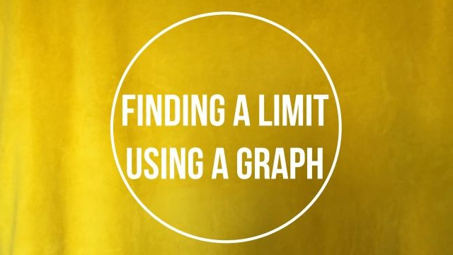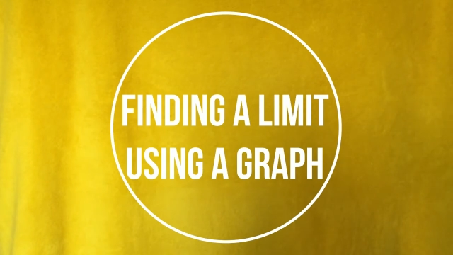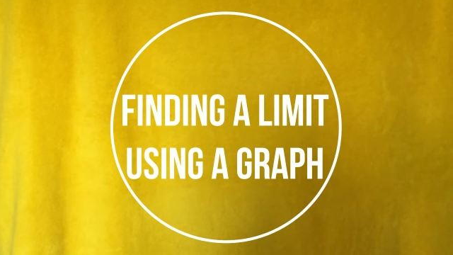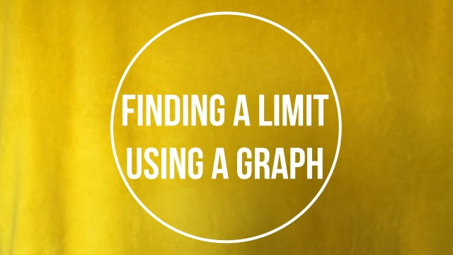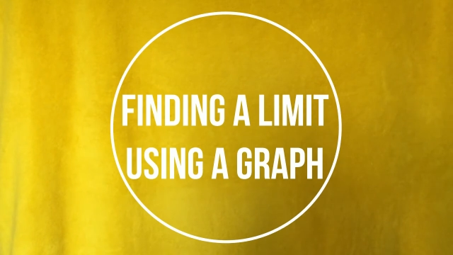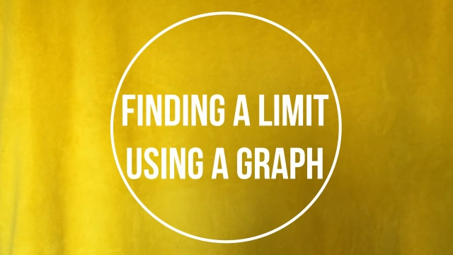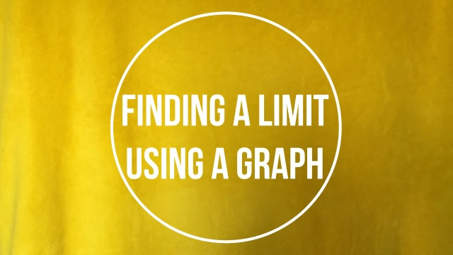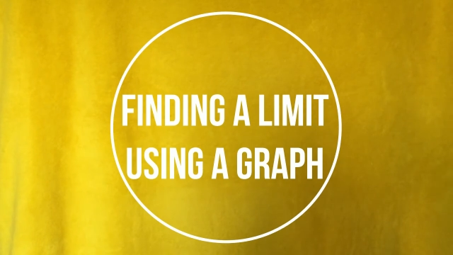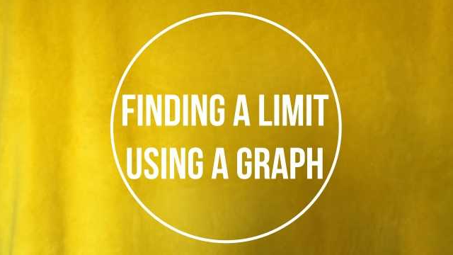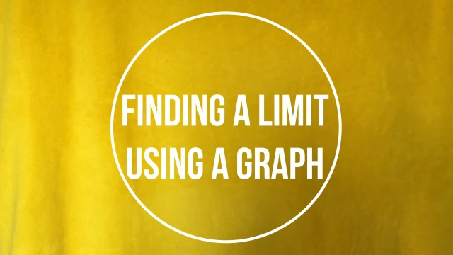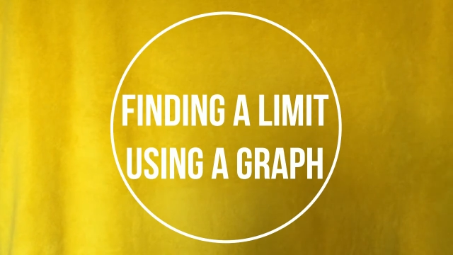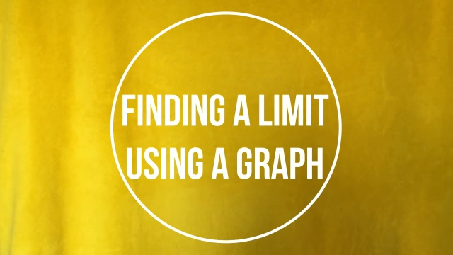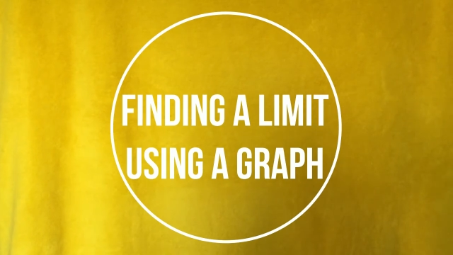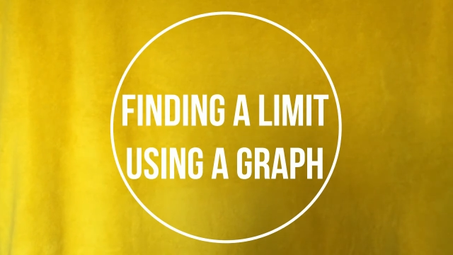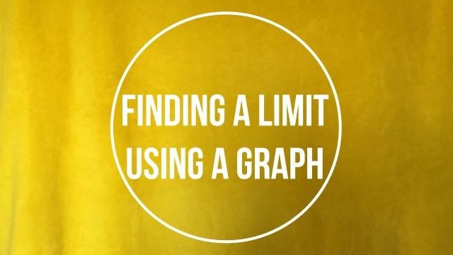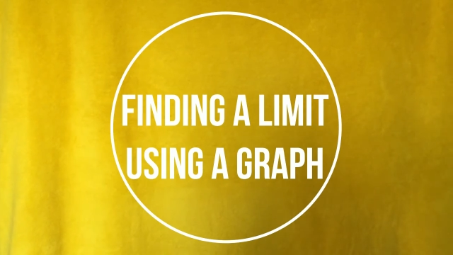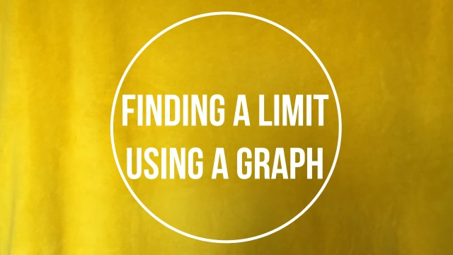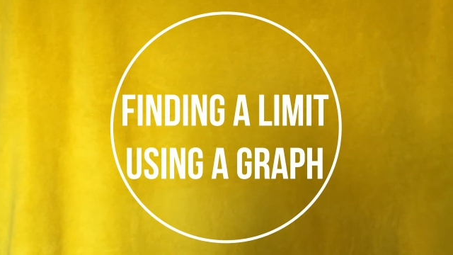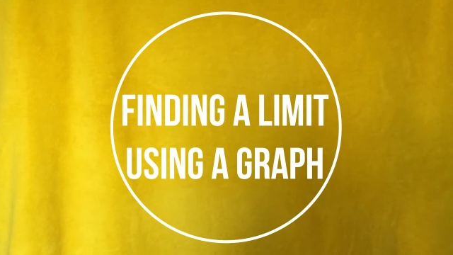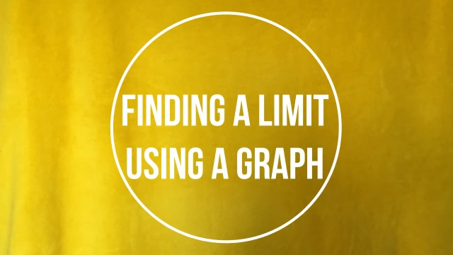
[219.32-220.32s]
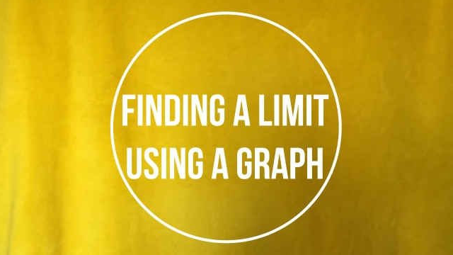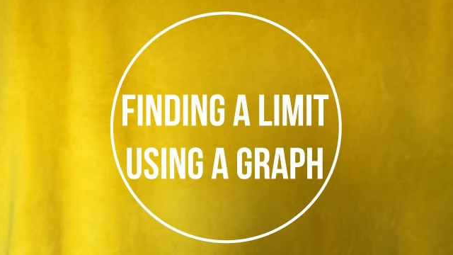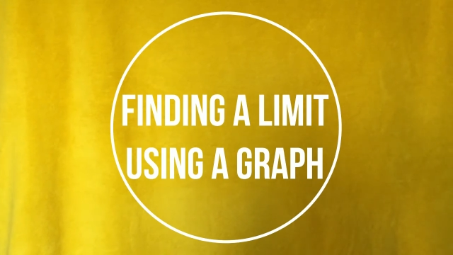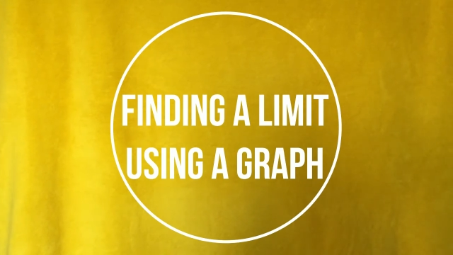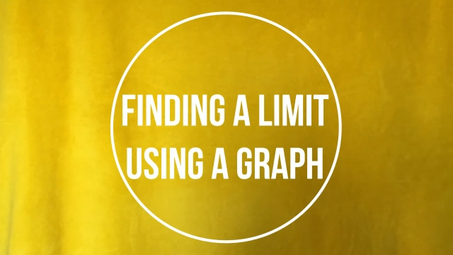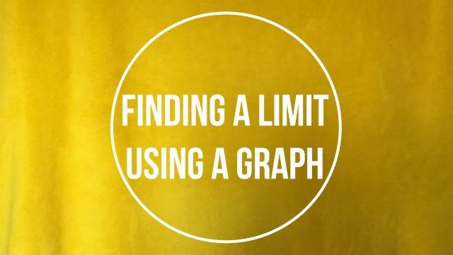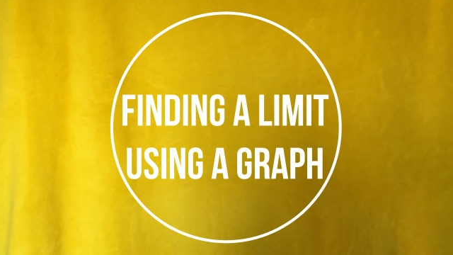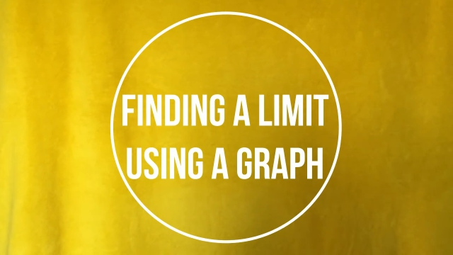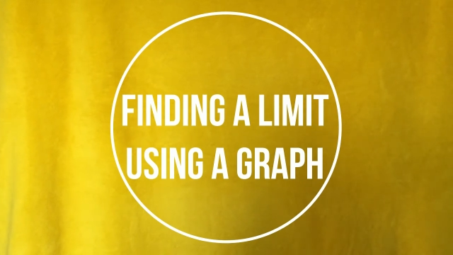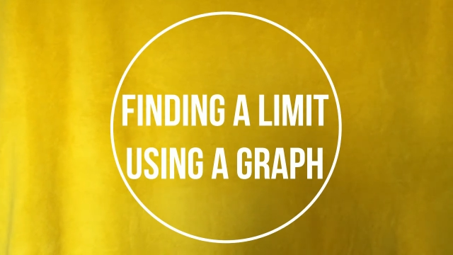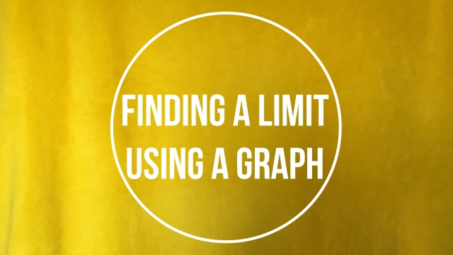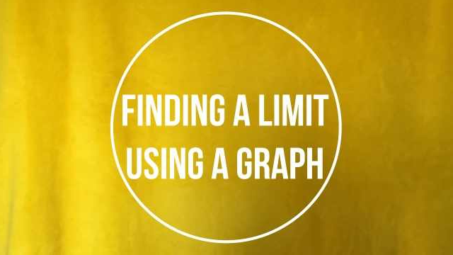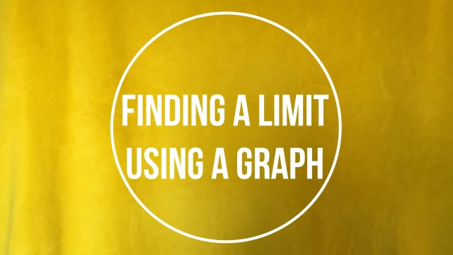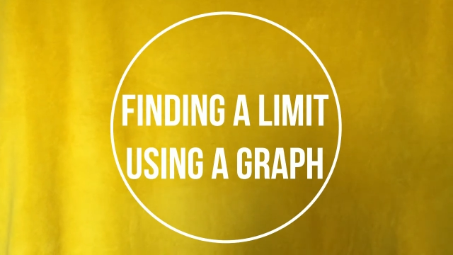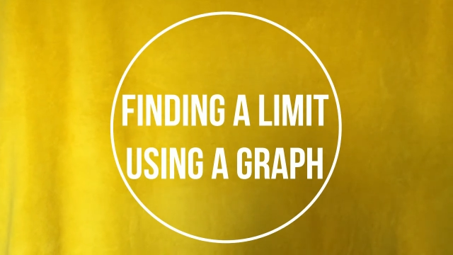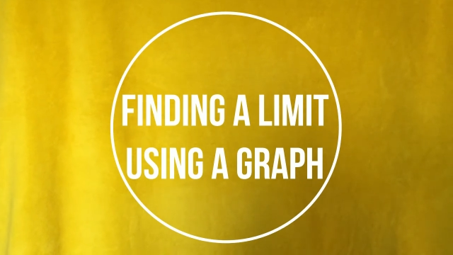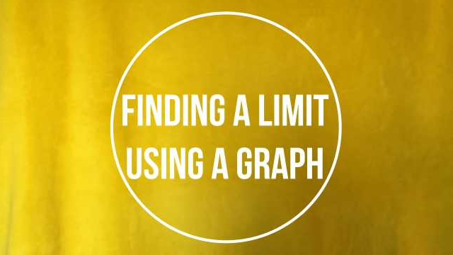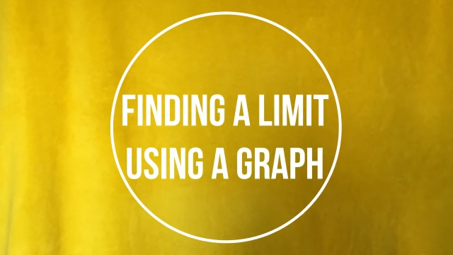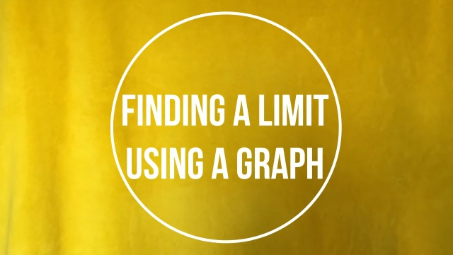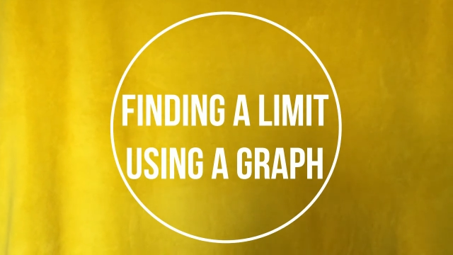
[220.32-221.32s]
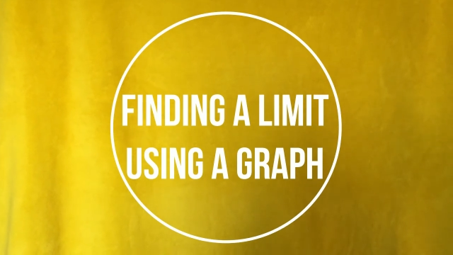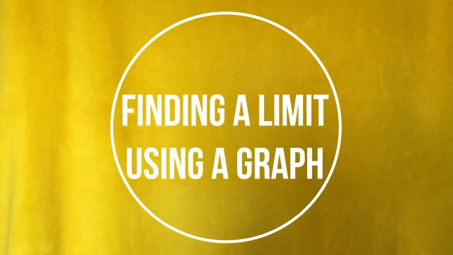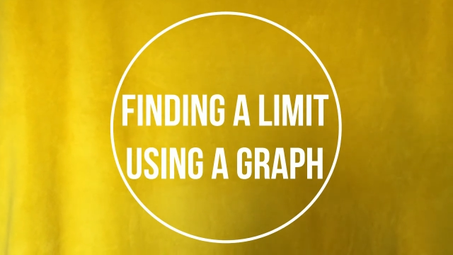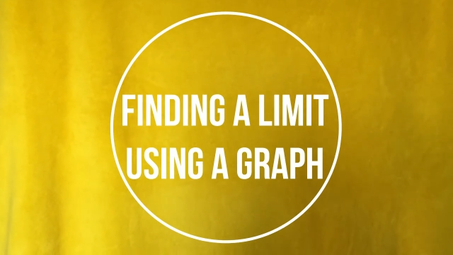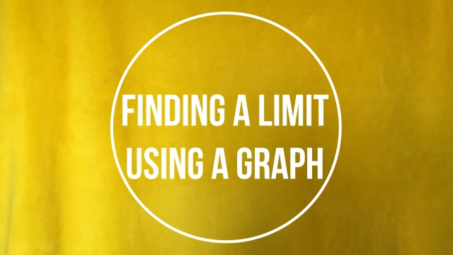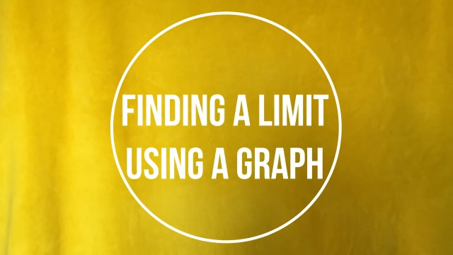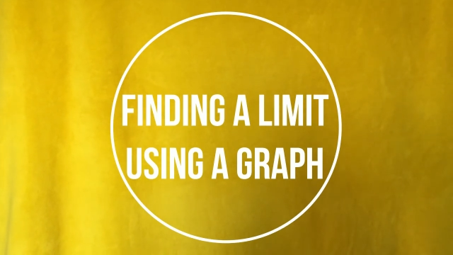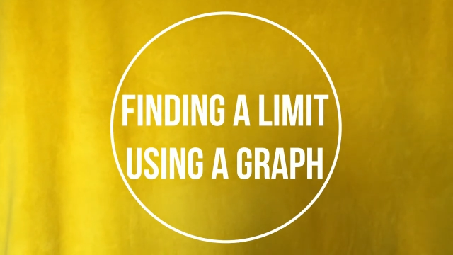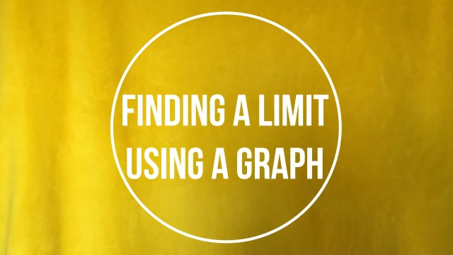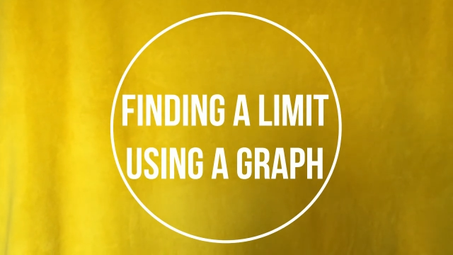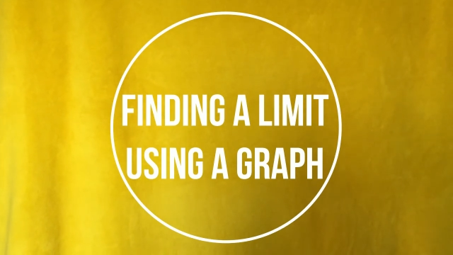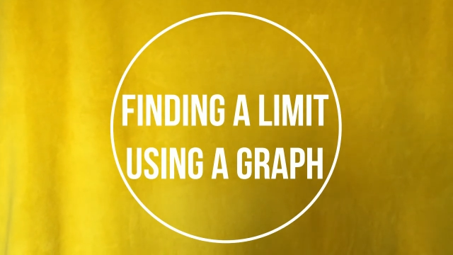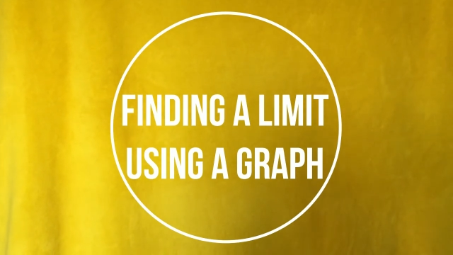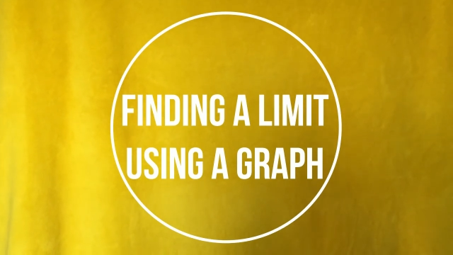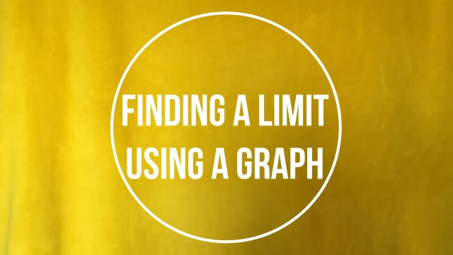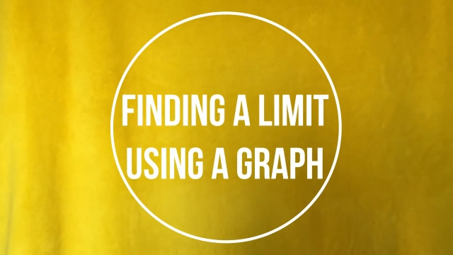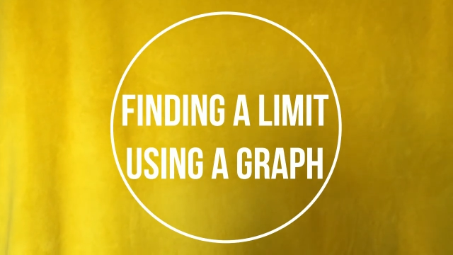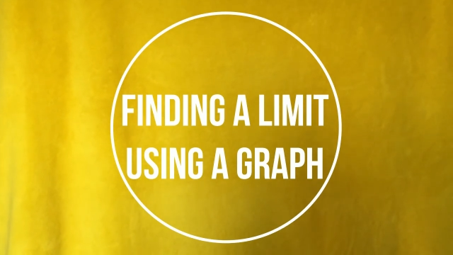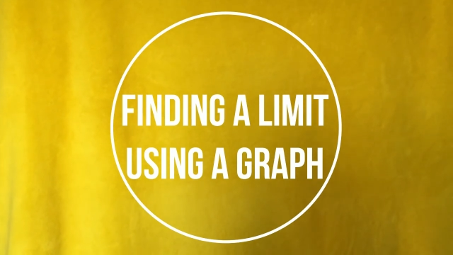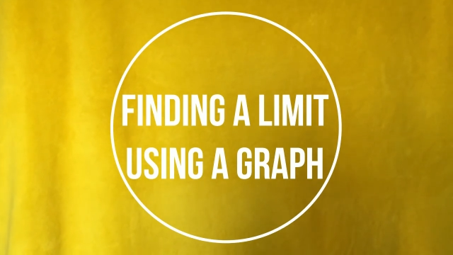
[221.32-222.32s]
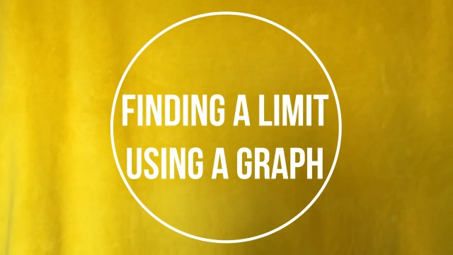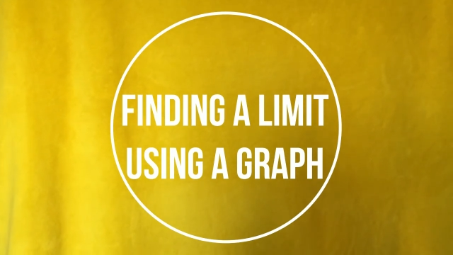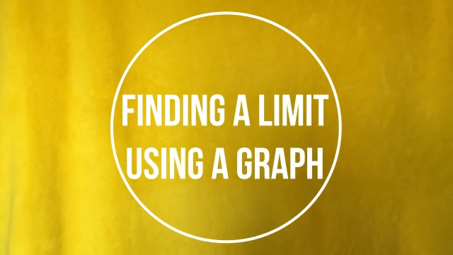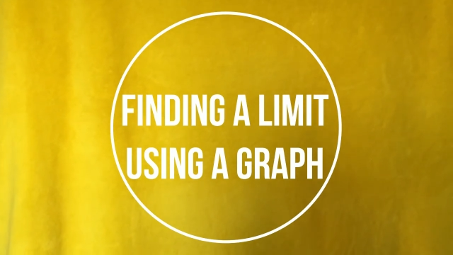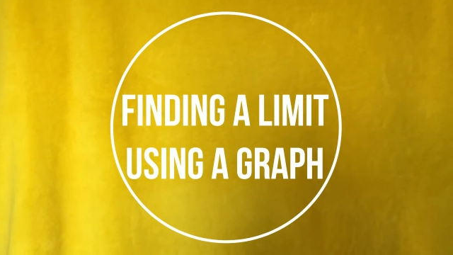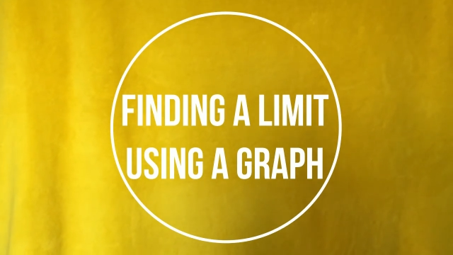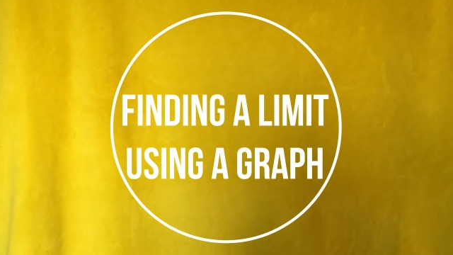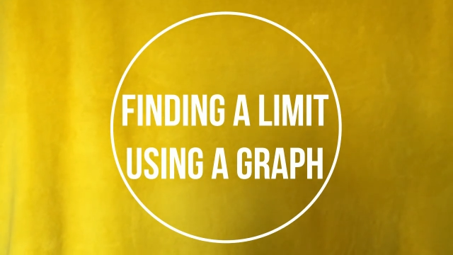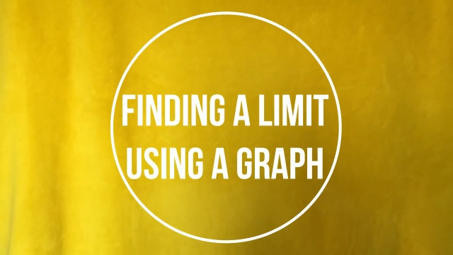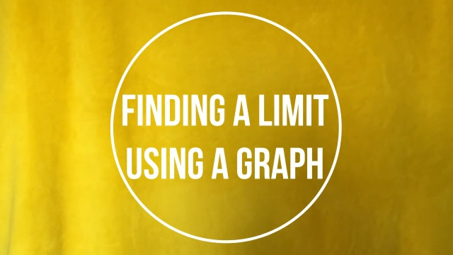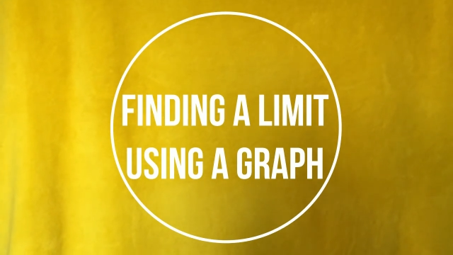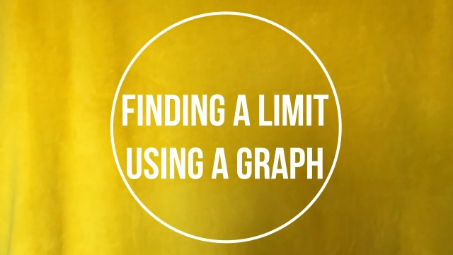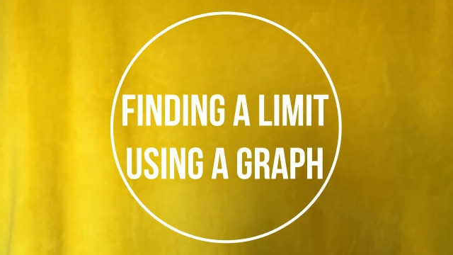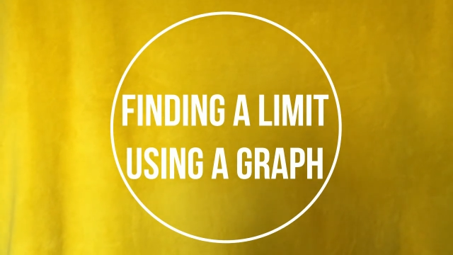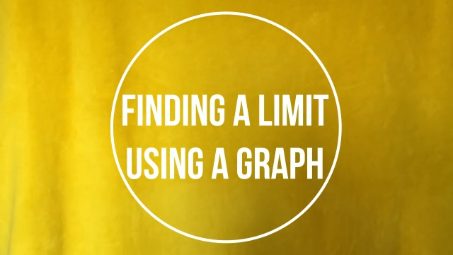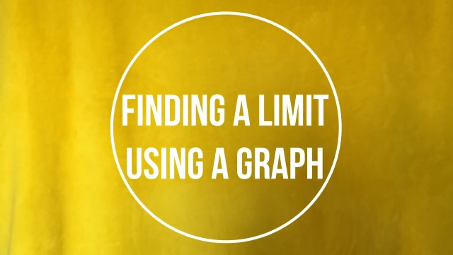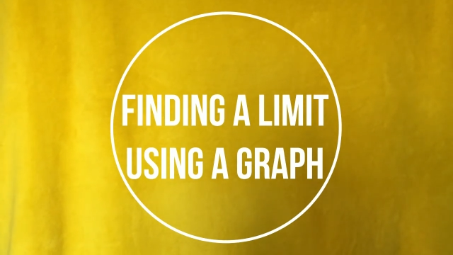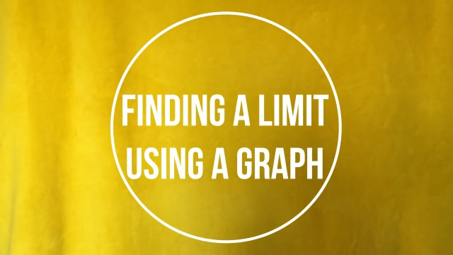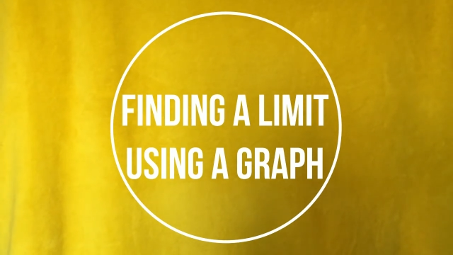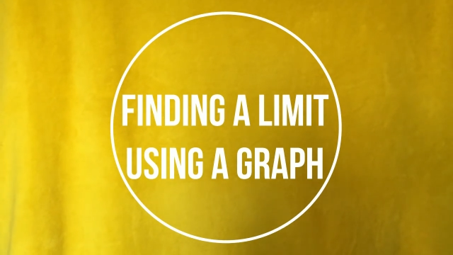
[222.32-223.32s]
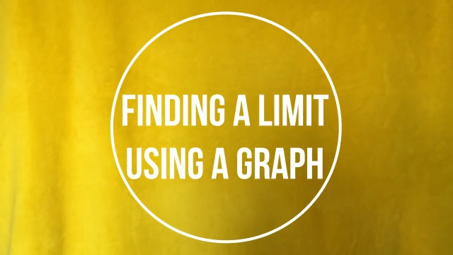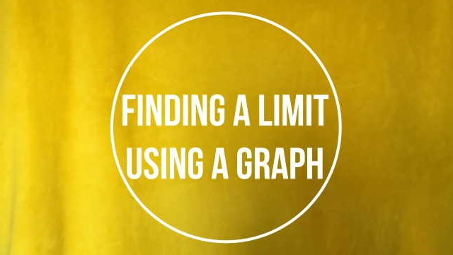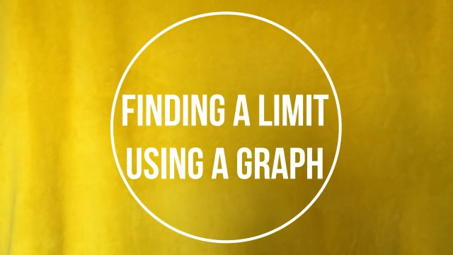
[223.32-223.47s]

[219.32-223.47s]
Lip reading: Nobody's mouth can be seen.